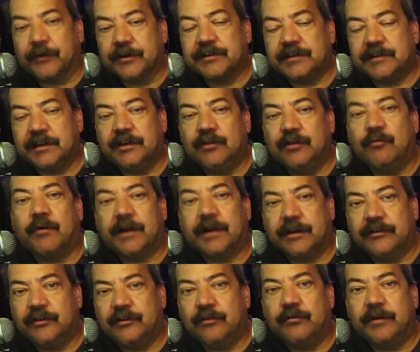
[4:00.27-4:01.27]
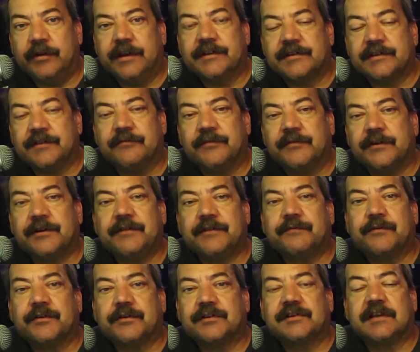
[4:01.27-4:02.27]
thing you want to do is the very
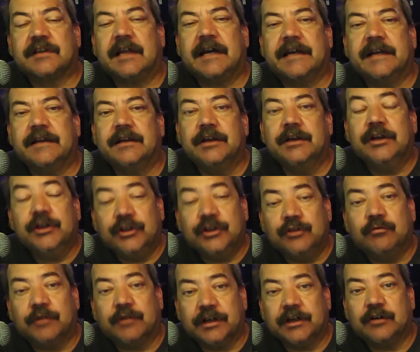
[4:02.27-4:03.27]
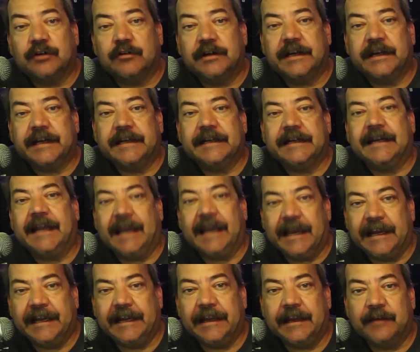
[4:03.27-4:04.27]
first line. You want to go ahead and
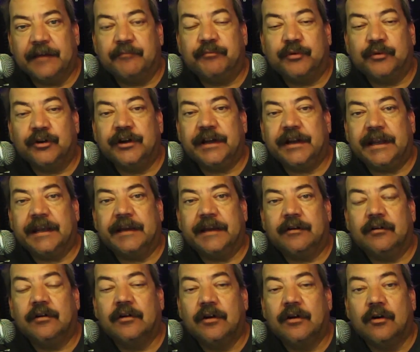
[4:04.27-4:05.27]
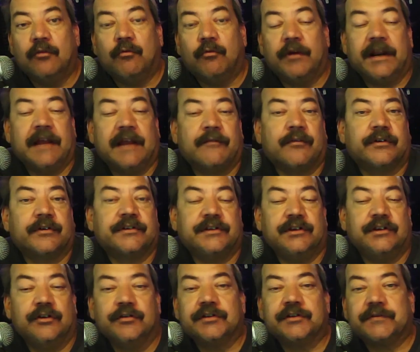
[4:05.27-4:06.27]
edit and put in whatever's
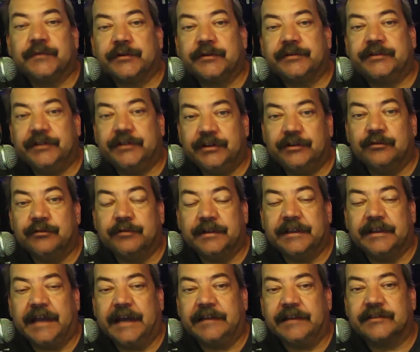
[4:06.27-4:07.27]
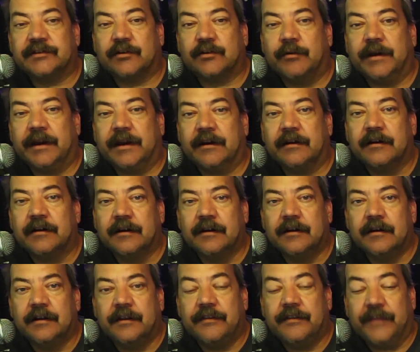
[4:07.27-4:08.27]
useful to you in that square.
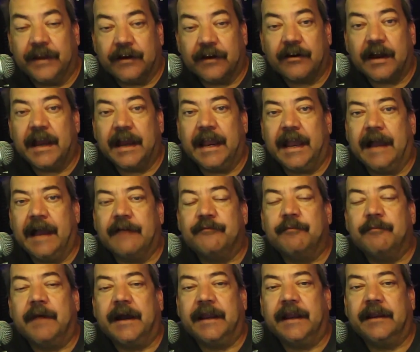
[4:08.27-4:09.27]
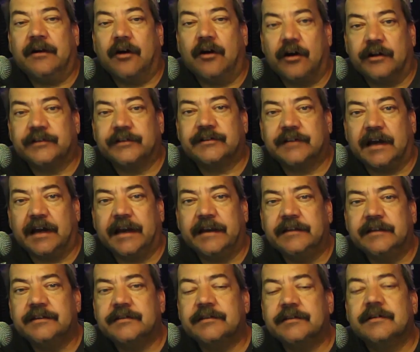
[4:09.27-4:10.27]
There I have my call
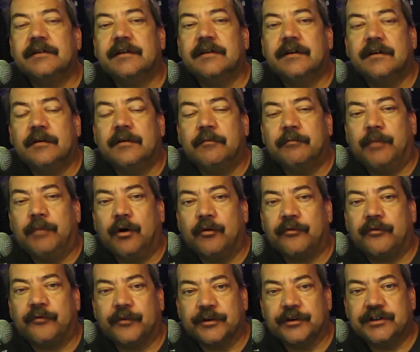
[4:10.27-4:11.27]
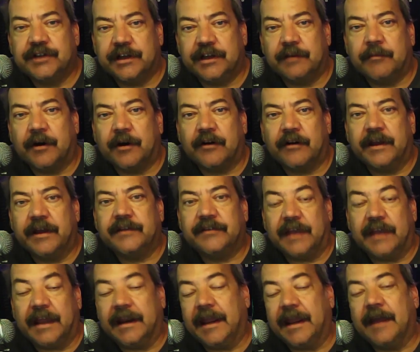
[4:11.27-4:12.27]
signs, both for GMRS
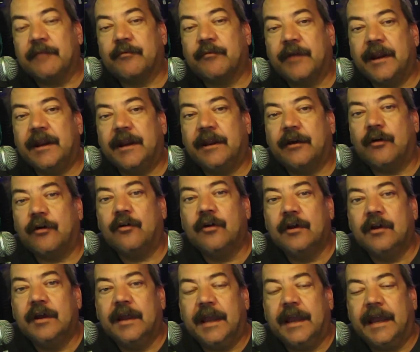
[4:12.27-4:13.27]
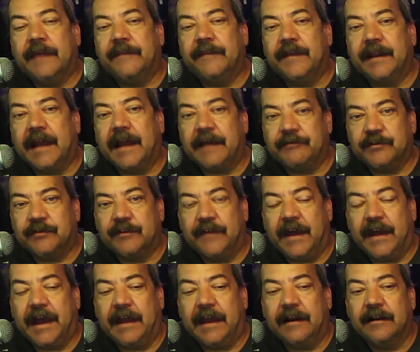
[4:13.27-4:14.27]
and ham radio, and then after that